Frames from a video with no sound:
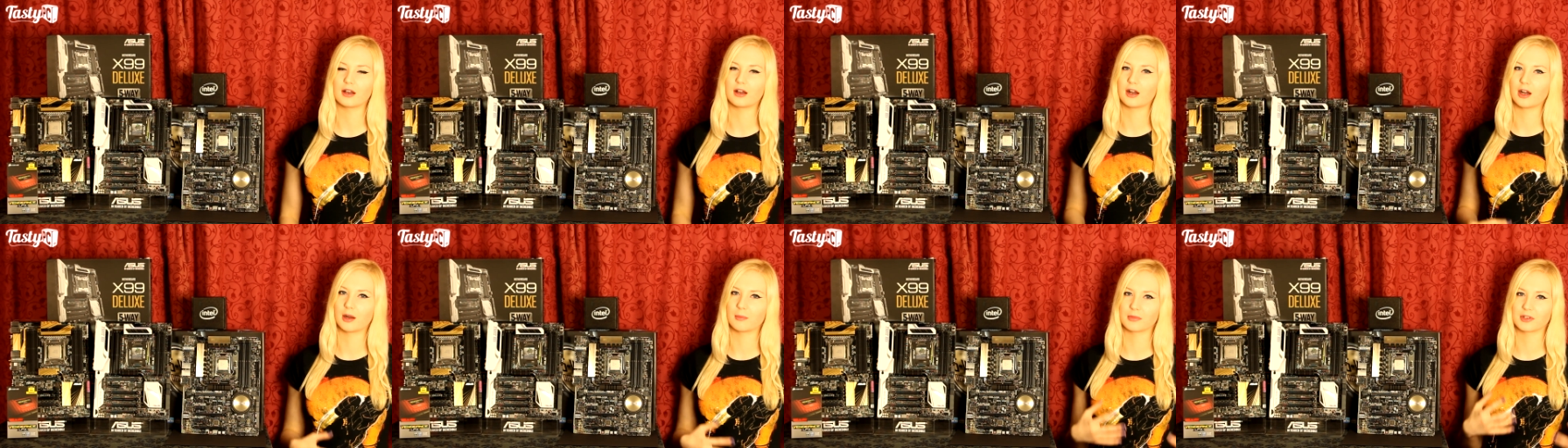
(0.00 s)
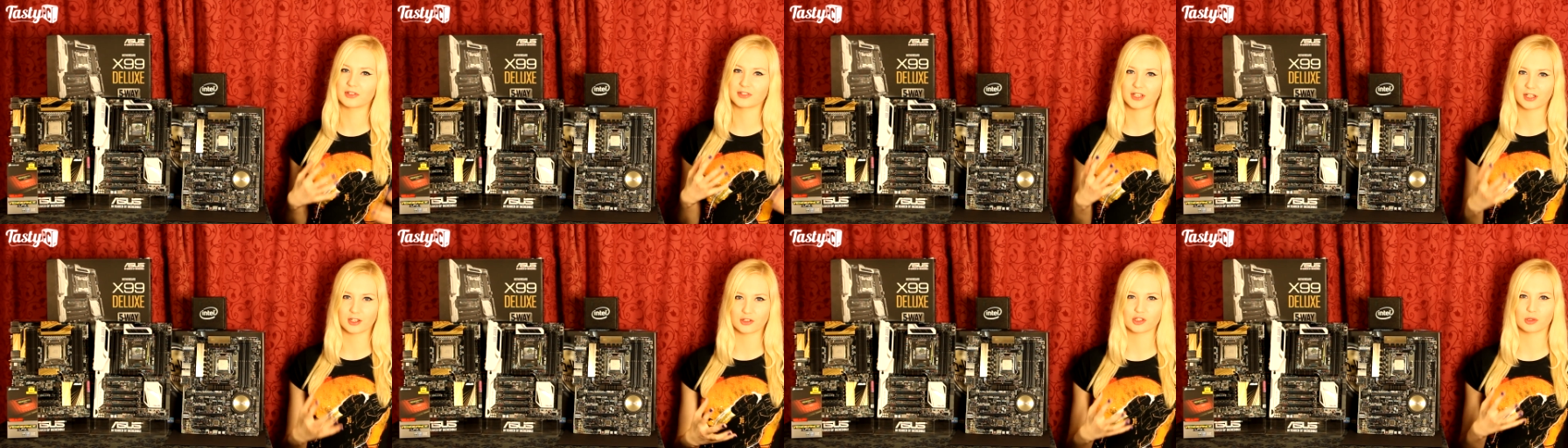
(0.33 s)
um, a
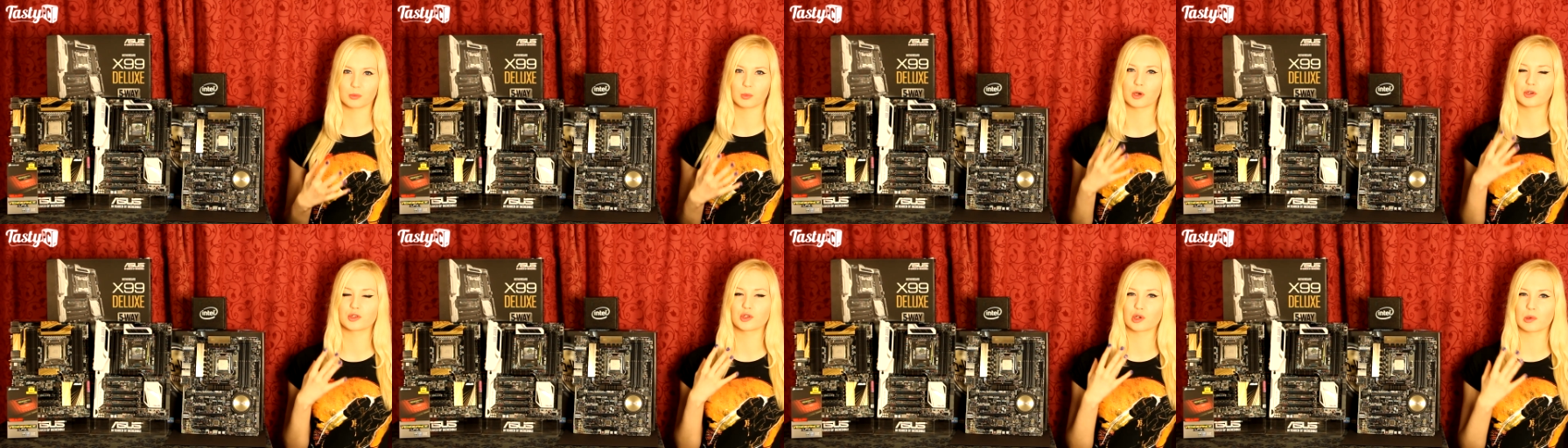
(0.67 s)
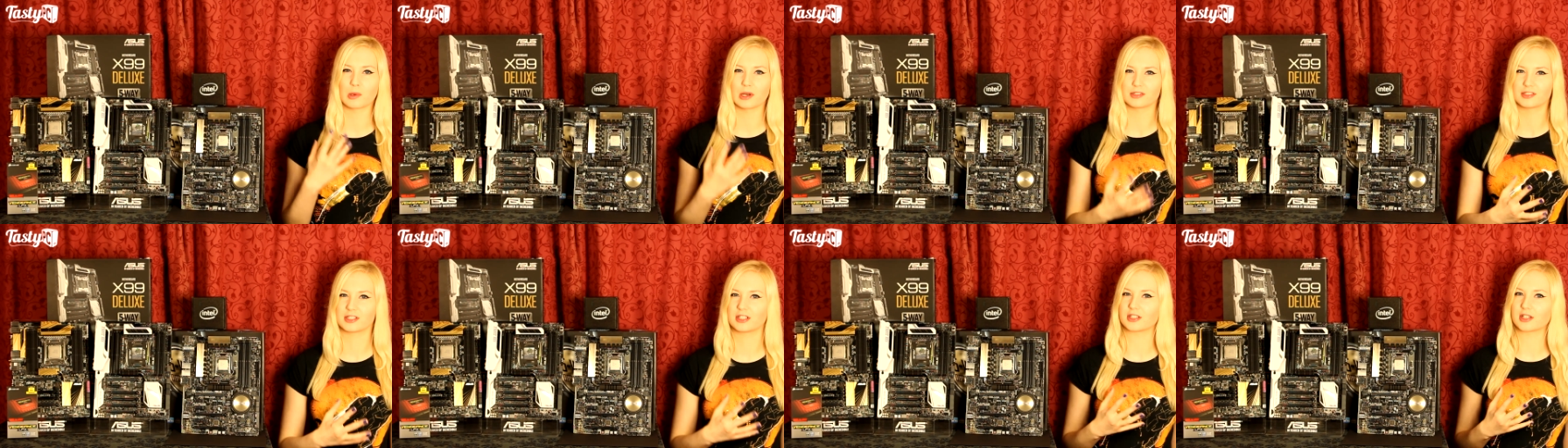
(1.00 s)
section where I talk
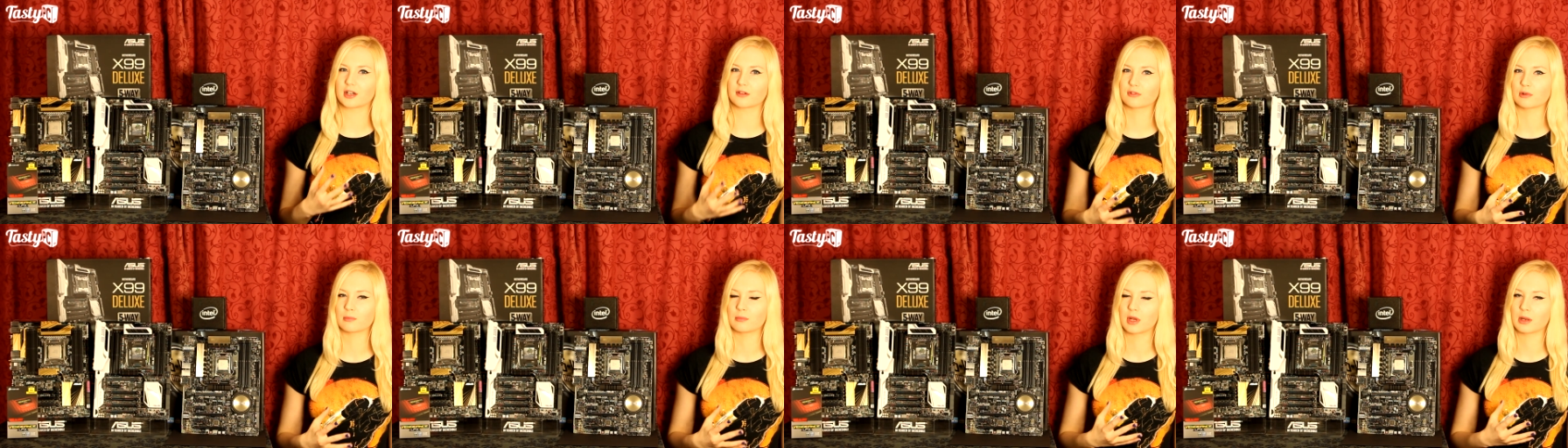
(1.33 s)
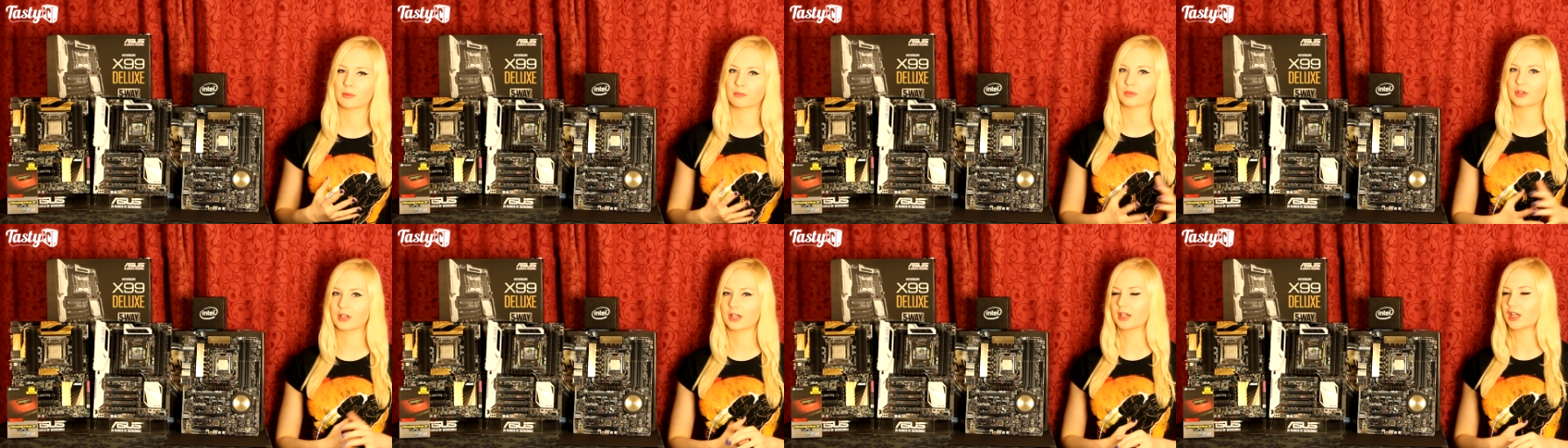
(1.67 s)
about D D R four
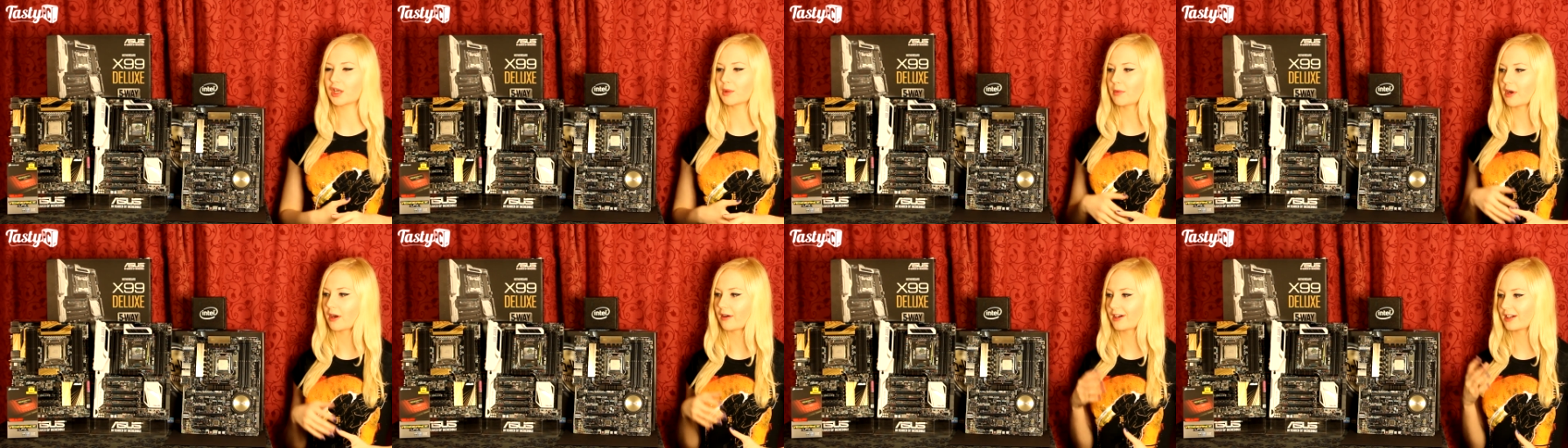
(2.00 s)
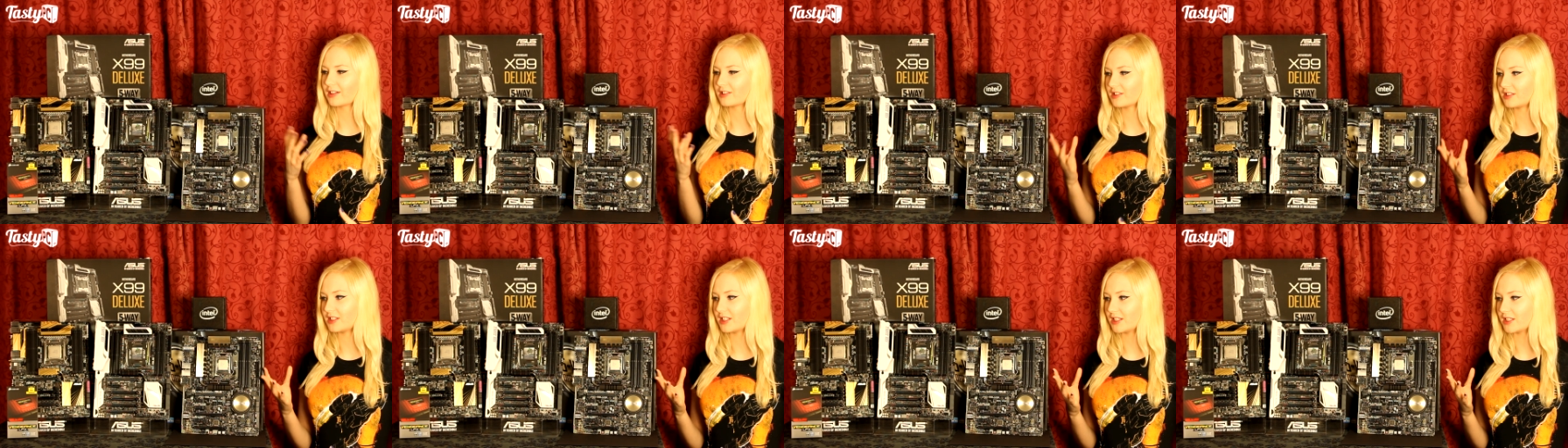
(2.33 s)
memory and comparing
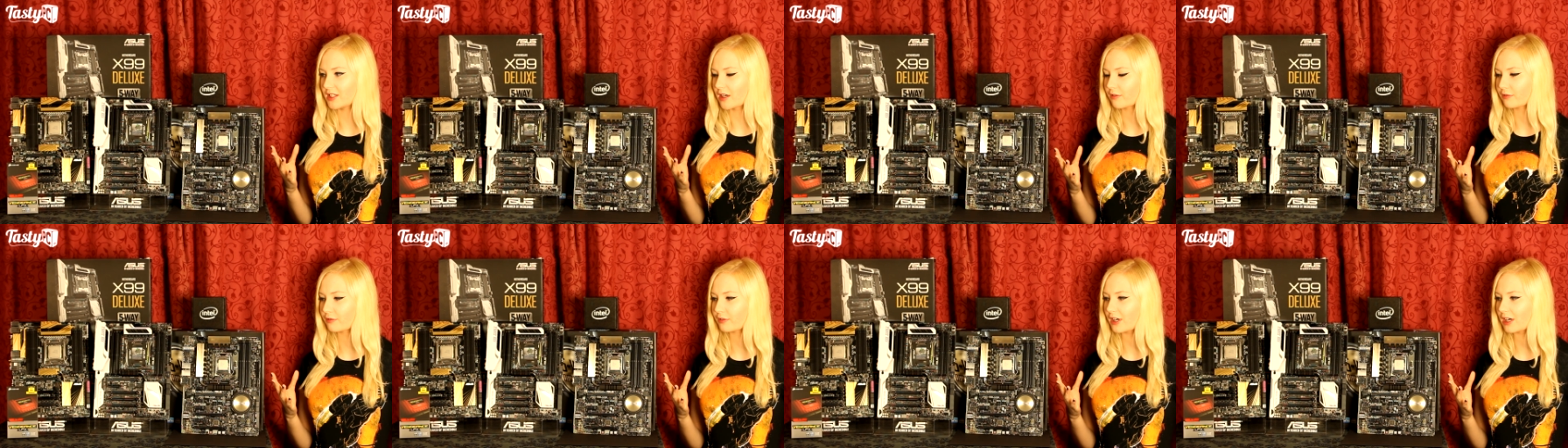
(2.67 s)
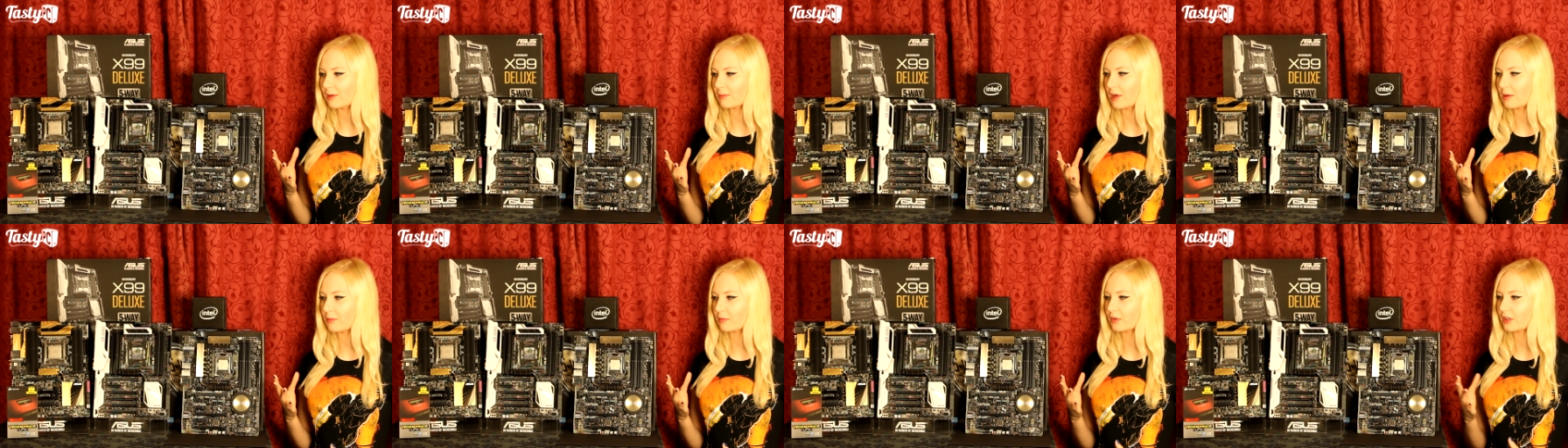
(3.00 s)
it to D D R
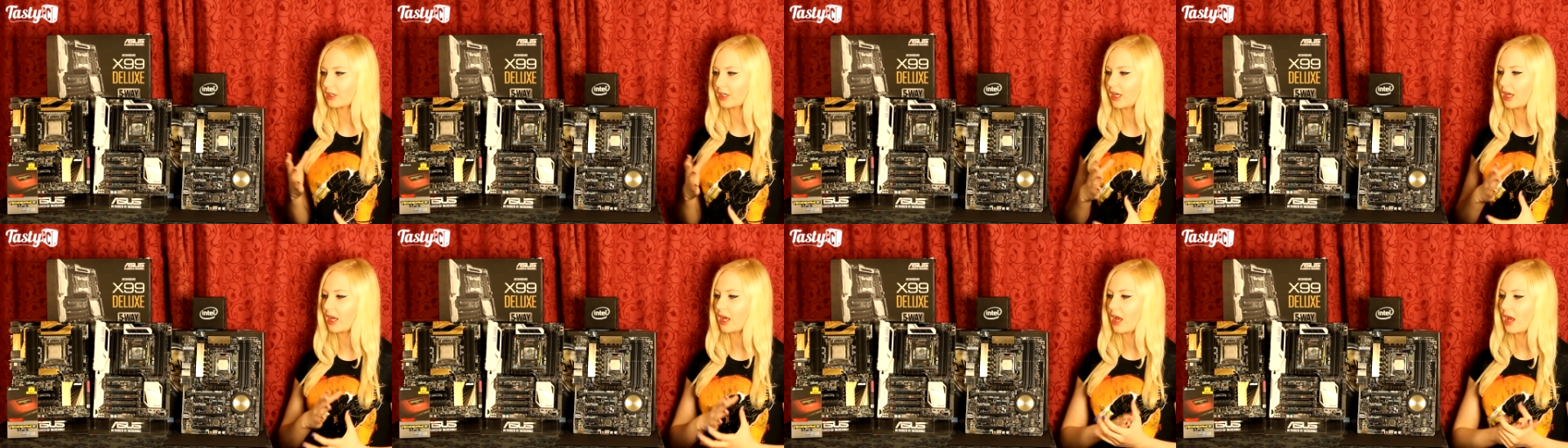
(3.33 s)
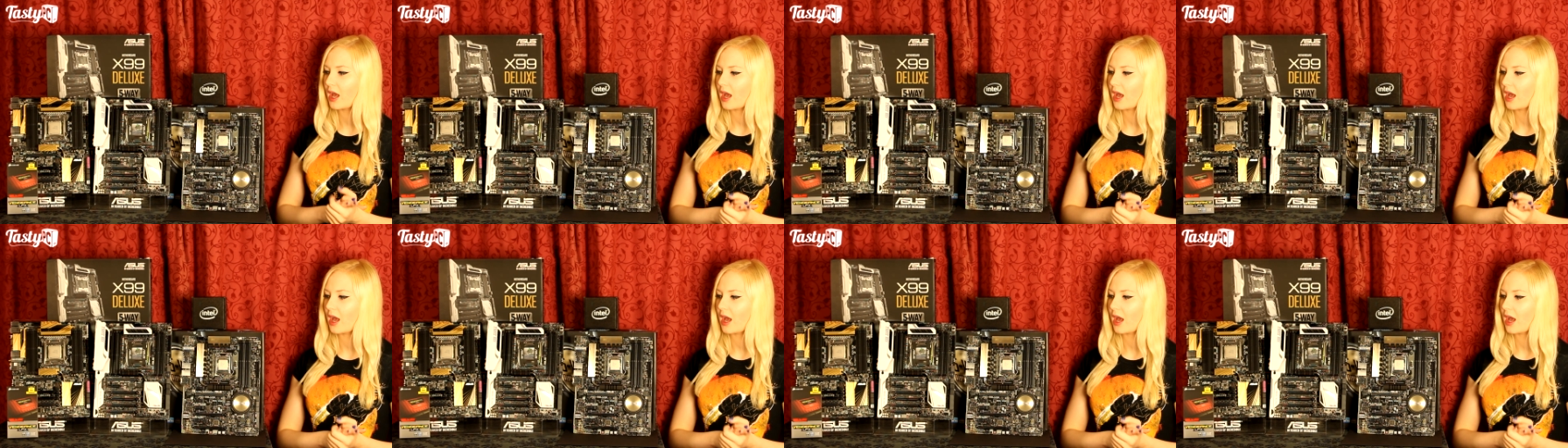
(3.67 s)
three memory,